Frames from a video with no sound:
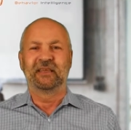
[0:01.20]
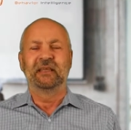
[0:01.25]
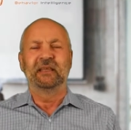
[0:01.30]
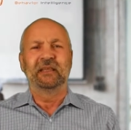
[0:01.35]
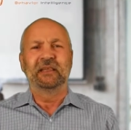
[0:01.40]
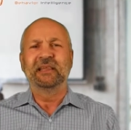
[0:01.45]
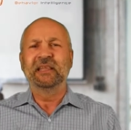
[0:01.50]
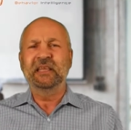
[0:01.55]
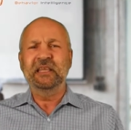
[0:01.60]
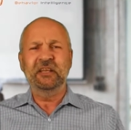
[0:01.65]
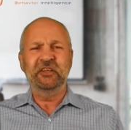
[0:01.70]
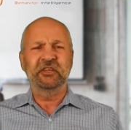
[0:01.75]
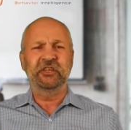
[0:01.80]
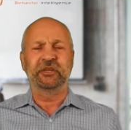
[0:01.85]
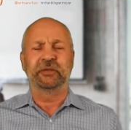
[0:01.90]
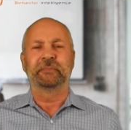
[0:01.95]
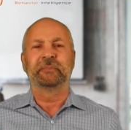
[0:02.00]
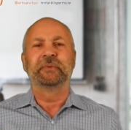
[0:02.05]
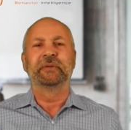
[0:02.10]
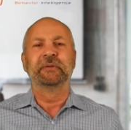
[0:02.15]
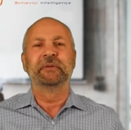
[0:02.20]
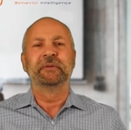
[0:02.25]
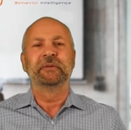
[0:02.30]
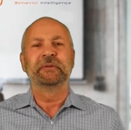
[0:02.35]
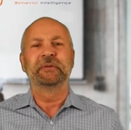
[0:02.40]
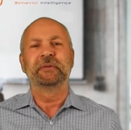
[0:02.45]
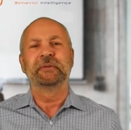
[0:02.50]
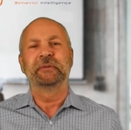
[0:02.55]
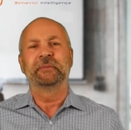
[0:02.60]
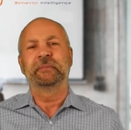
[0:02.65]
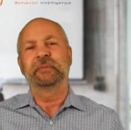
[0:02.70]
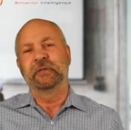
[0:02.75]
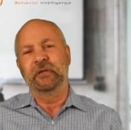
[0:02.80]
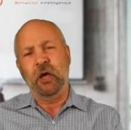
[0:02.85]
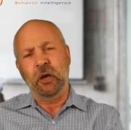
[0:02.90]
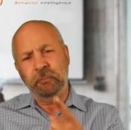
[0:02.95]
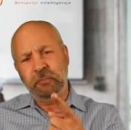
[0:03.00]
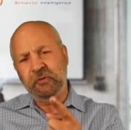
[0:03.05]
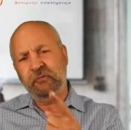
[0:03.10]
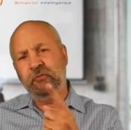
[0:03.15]
leadership, but
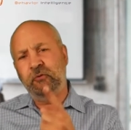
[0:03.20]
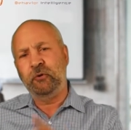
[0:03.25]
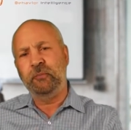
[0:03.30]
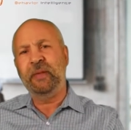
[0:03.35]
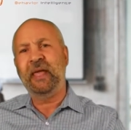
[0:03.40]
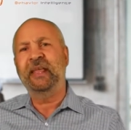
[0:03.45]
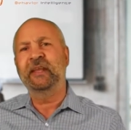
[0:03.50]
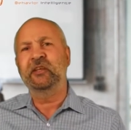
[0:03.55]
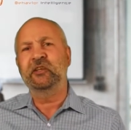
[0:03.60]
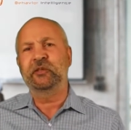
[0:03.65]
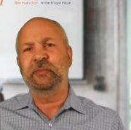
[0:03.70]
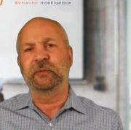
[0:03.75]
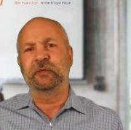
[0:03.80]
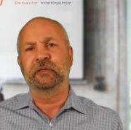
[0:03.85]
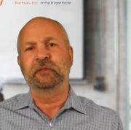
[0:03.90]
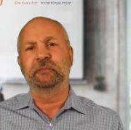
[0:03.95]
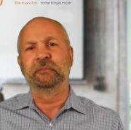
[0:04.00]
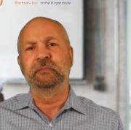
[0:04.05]
not before management.